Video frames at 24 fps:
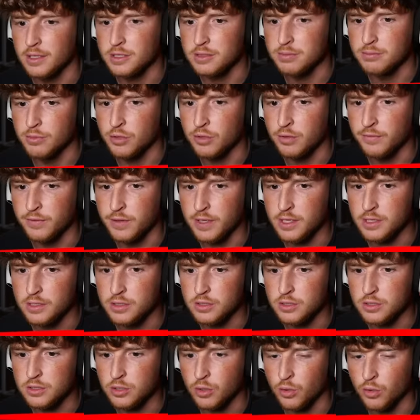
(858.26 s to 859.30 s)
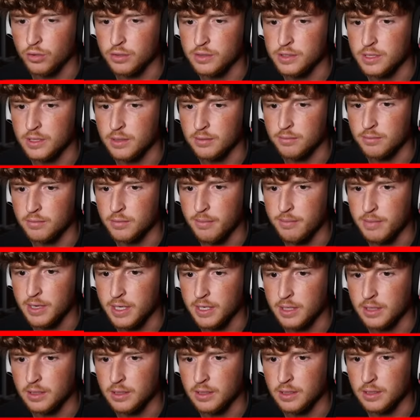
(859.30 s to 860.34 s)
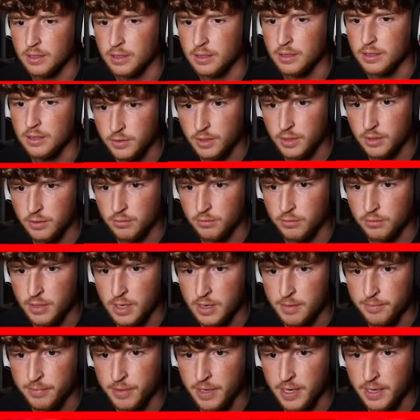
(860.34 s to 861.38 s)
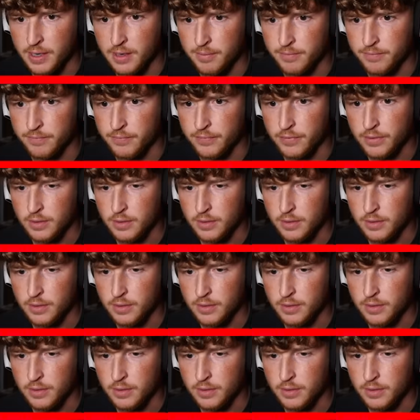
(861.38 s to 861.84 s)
Let's move these towards him immediately. Get it right by him.